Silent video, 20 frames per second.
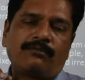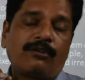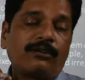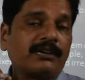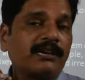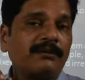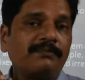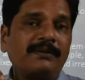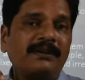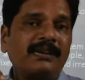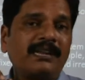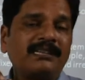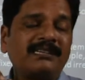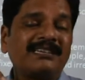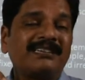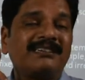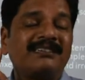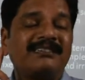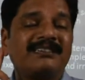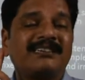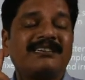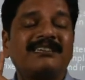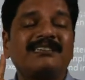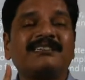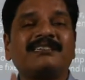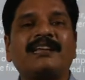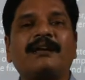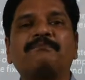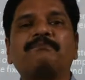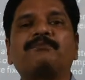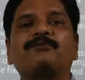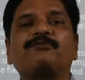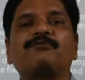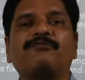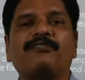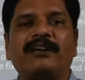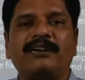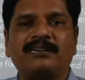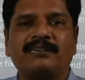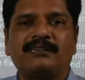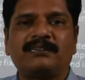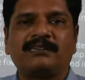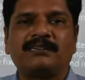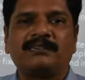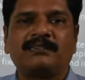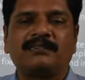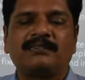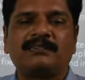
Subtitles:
what type in nature? It is saprophyte.